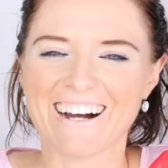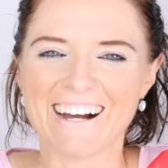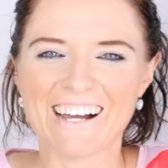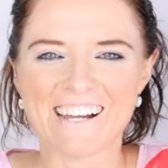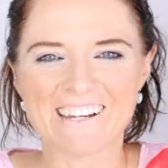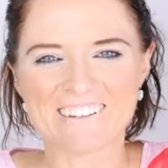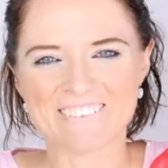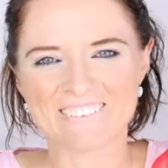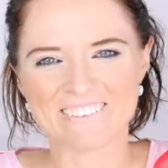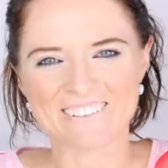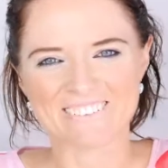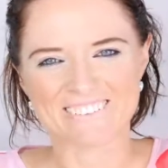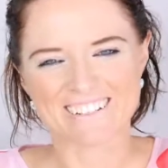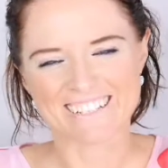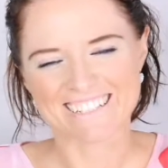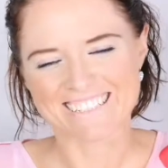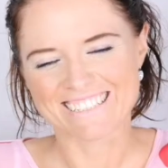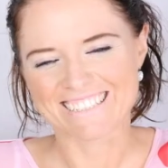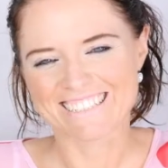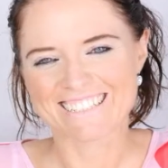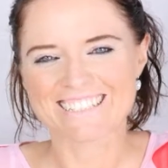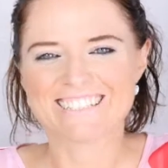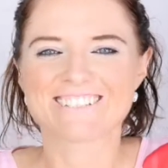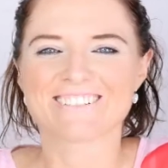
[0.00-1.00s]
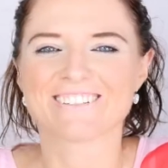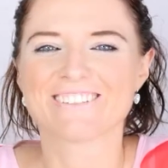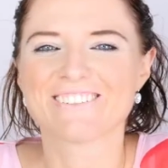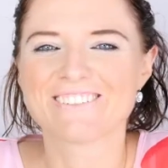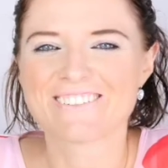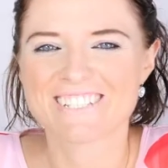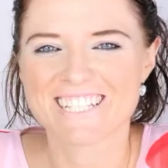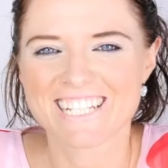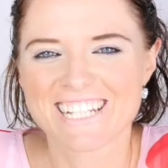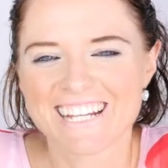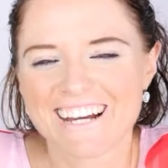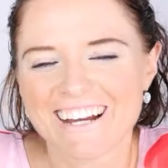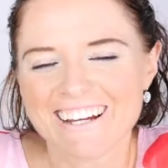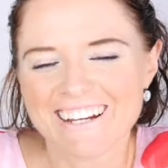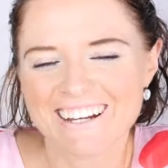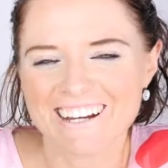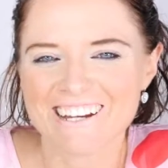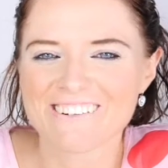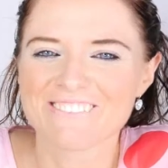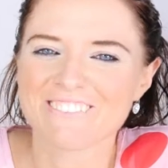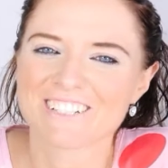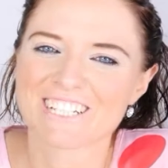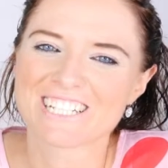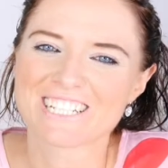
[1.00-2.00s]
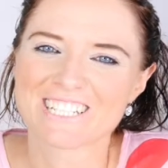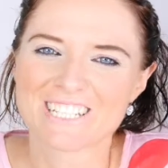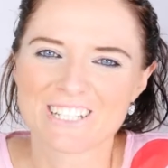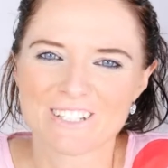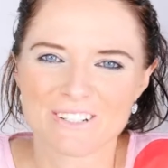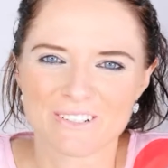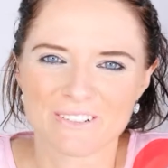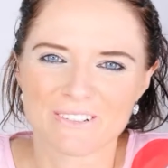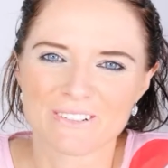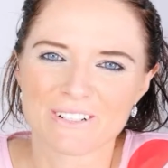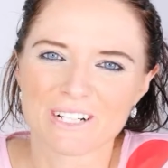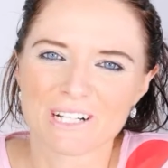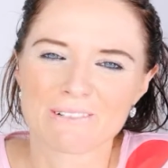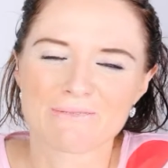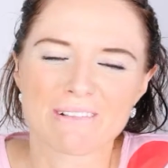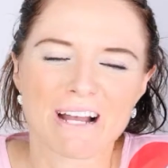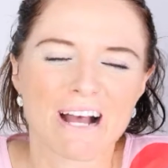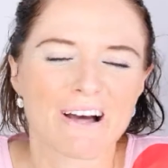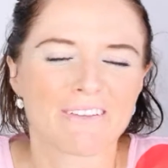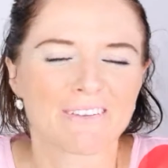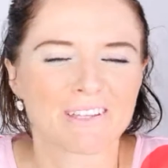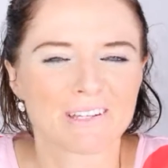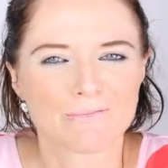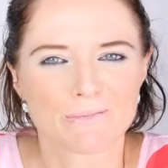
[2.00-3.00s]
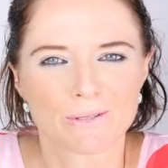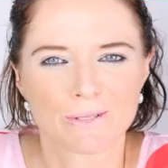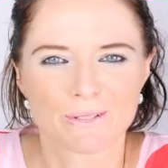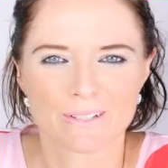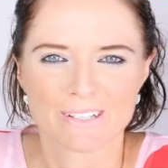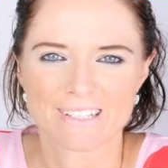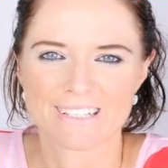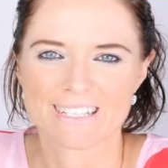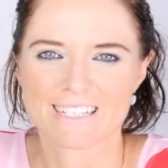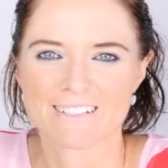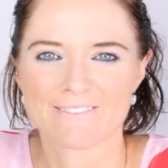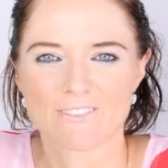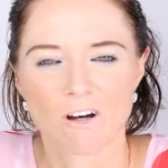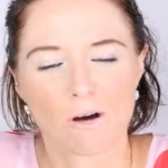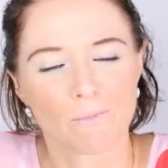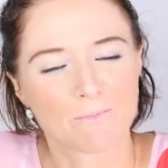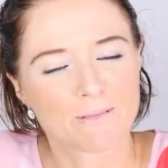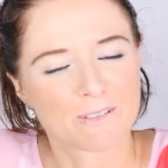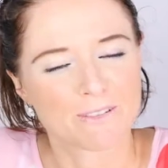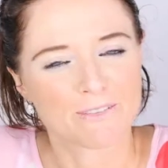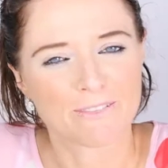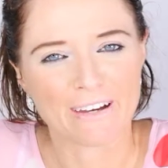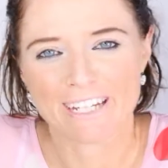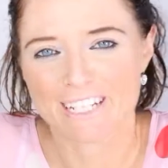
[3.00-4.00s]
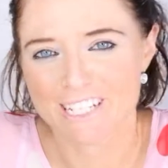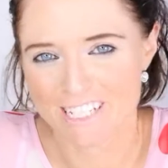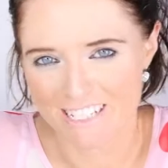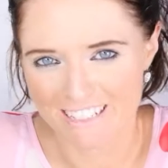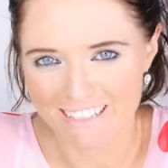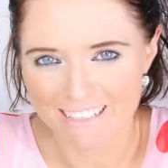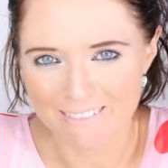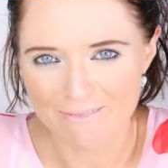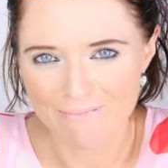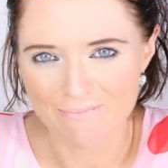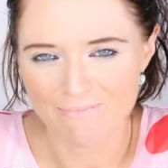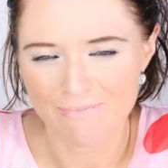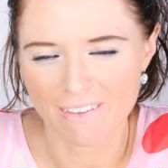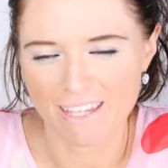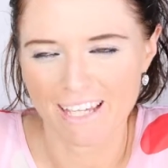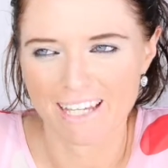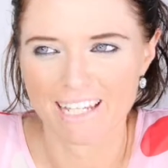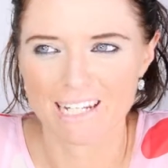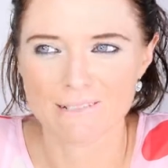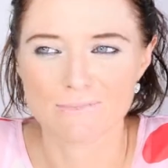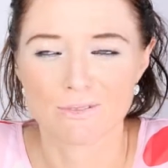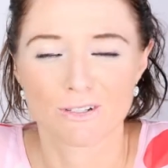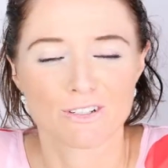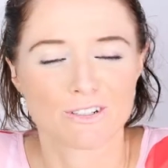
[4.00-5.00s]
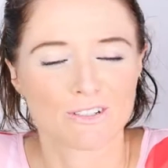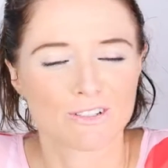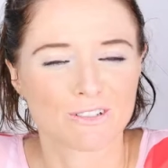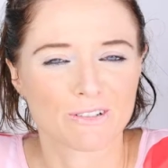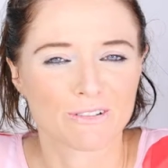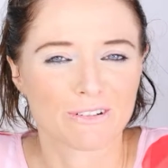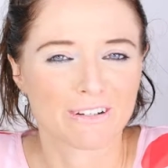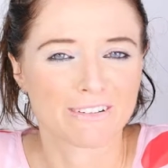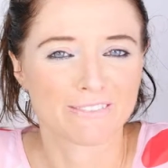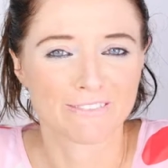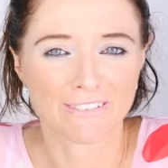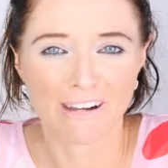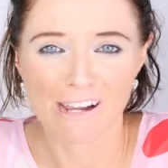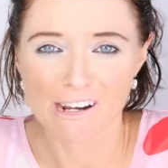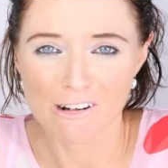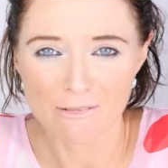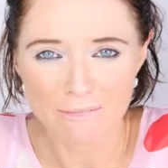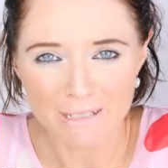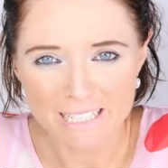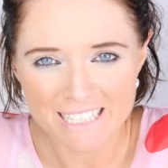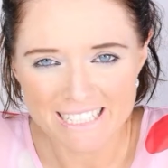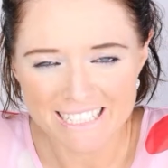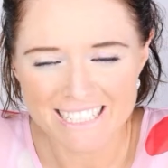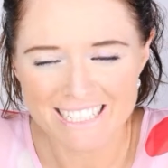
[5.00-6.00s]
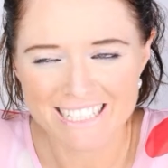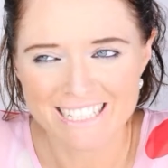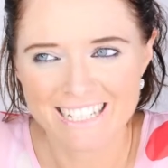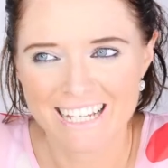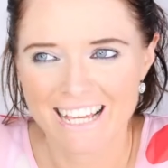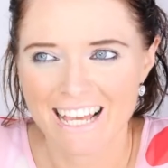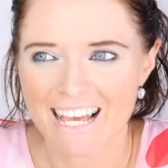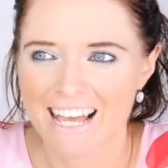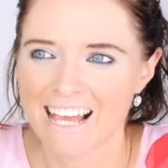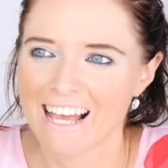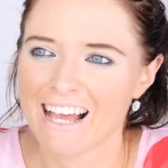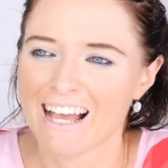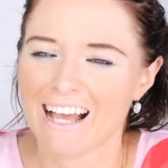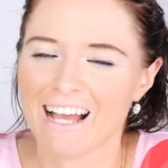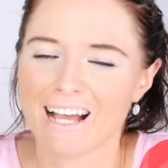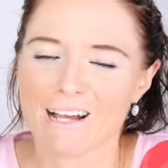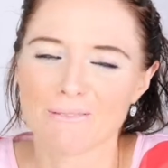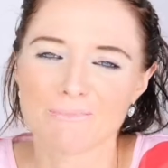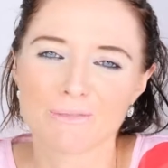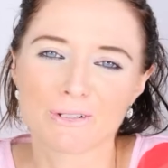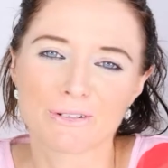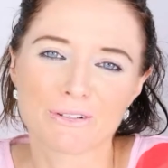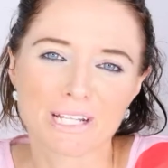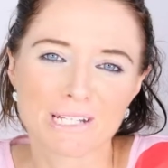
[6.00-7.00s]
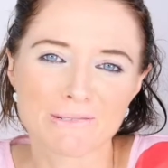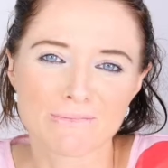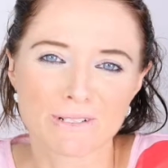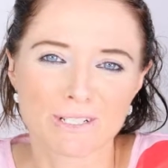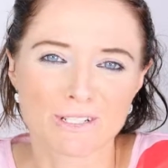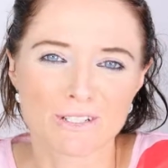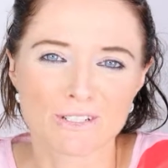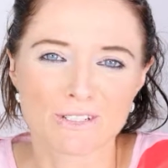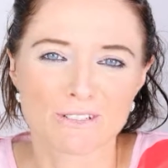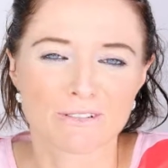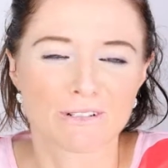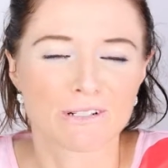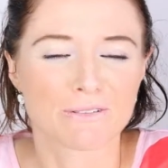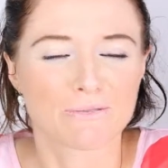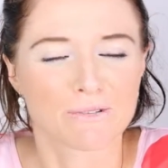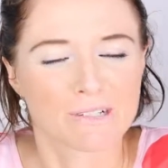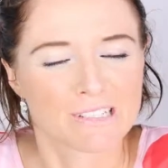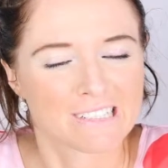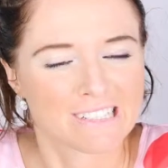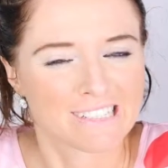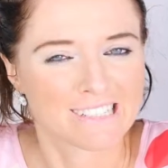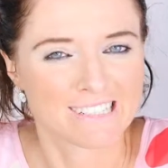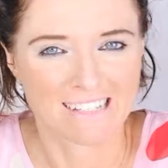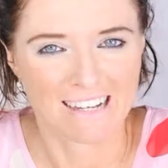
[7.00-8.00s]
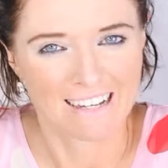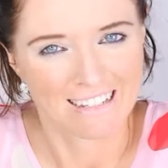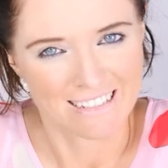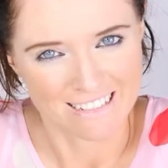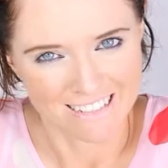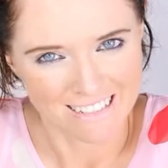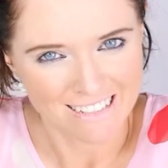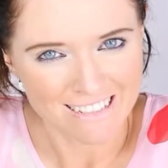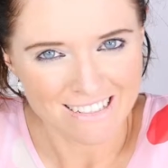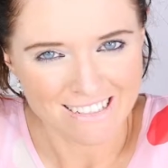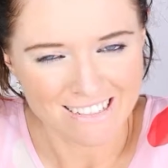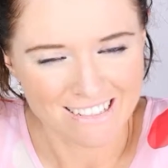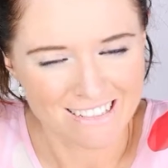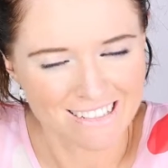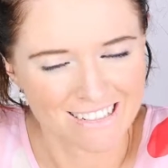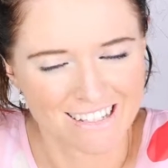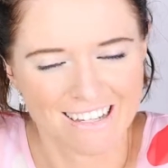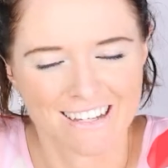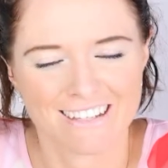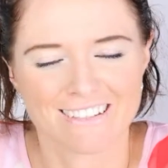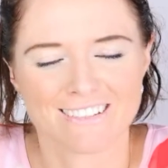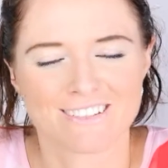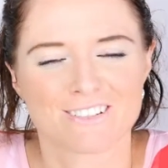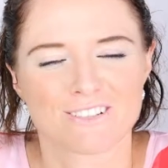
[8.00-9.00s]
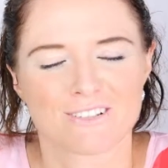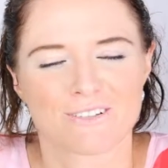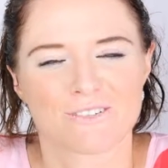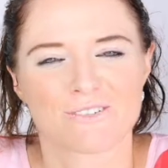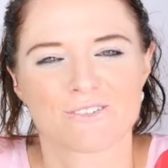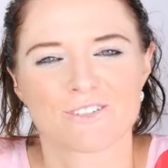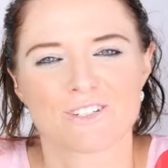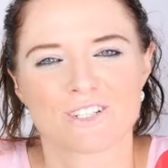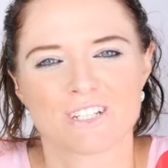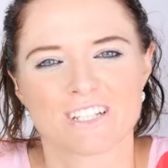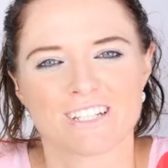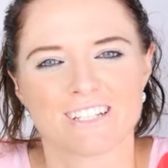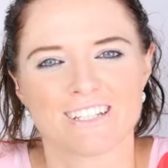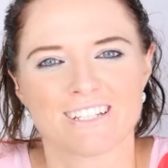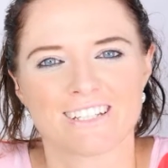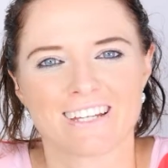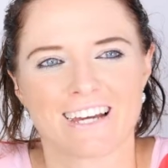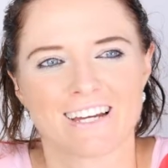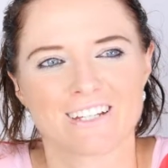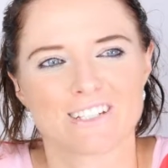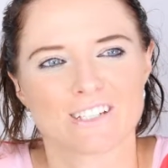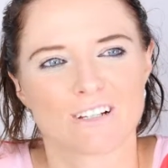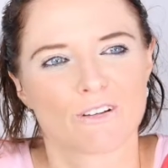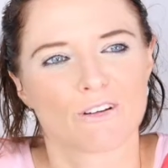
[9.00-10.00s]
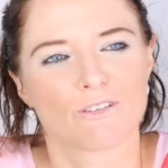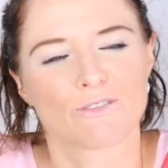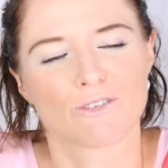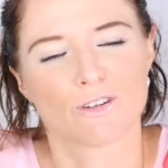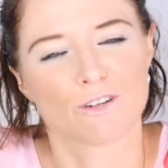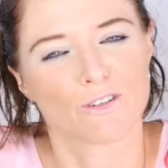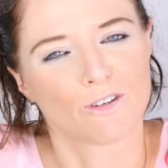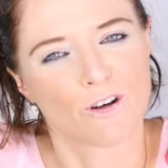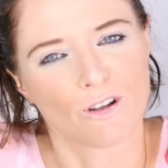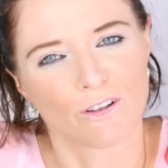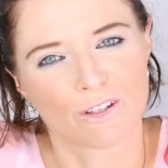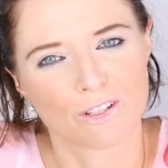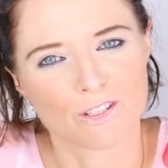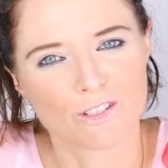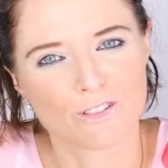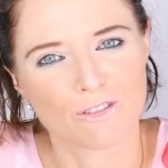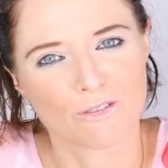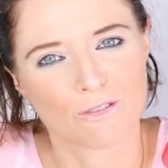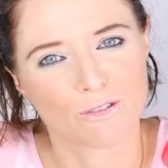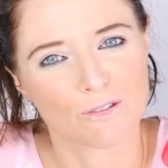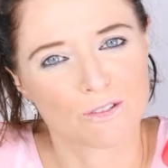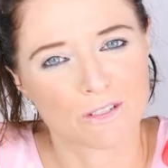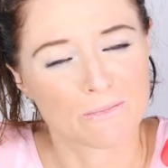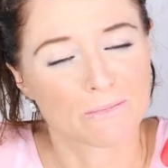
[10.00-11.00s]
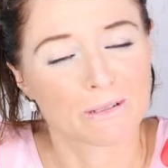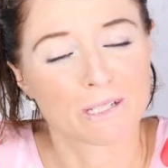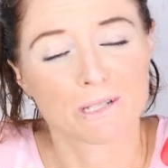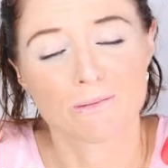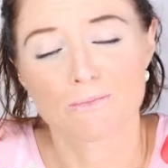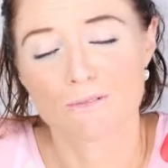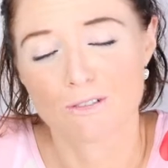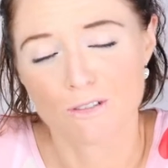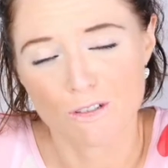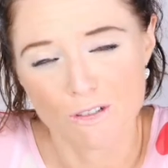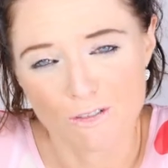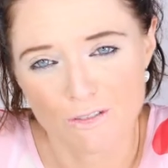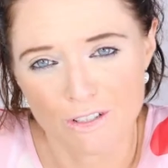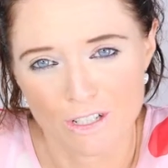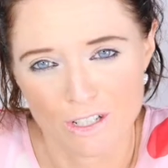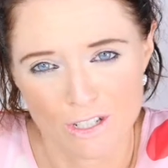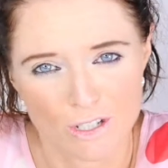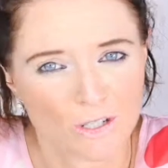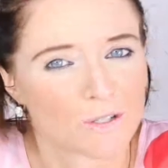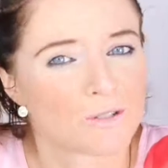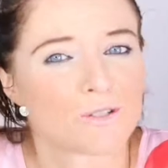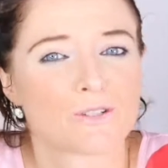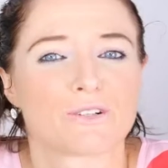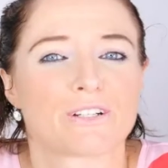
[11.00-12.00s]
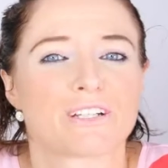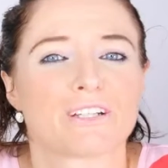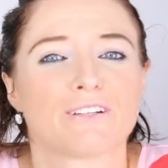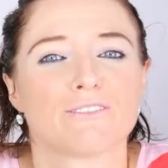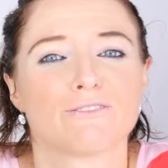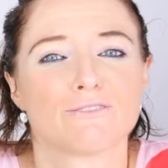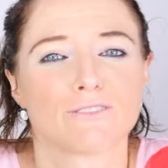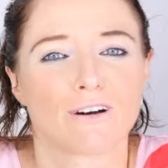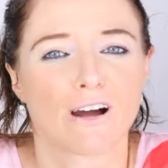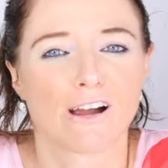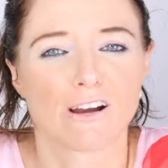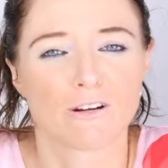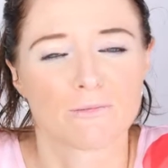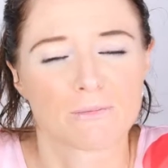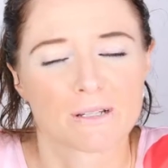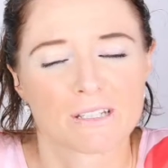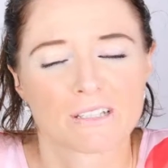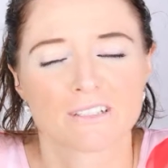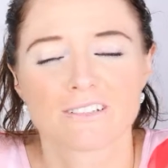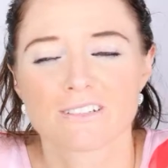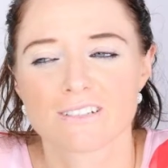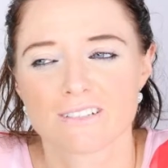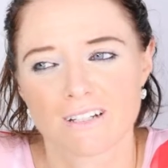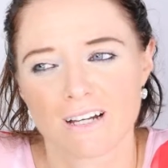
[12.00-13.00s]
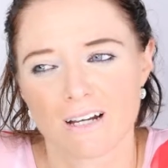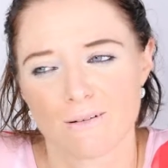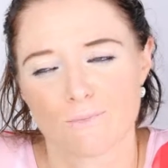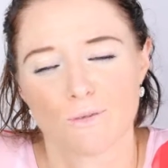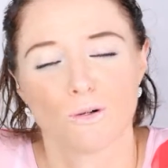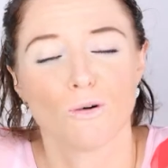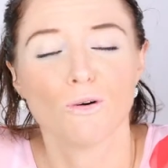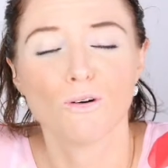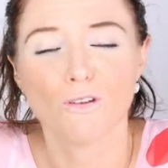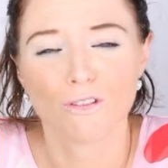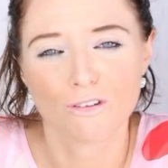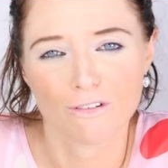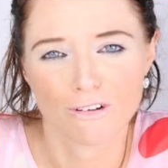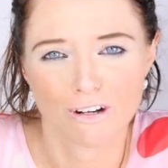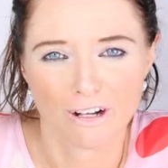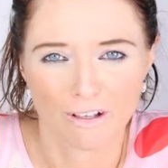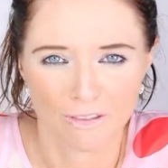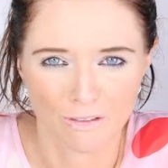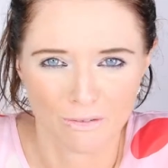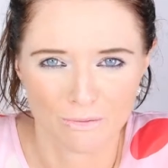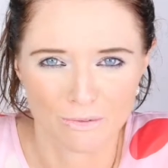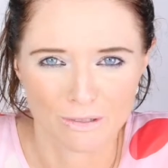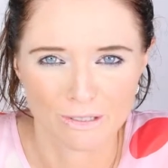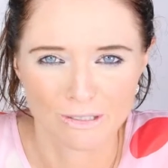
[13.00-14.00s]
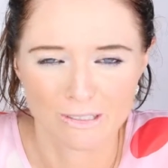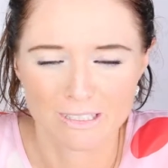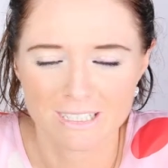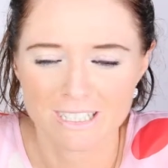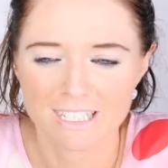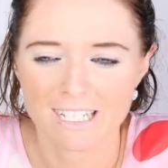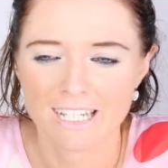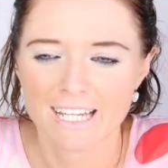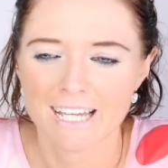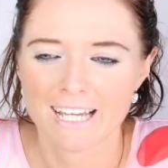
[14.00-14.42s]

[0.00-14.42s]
Hi everyone, so tonight I wanted to talk about the importance of observation in a Montessori environment. Maria Montessori was a scientist, and so she gained a lot of her knowledge through simply observing children in environments all throughout the world.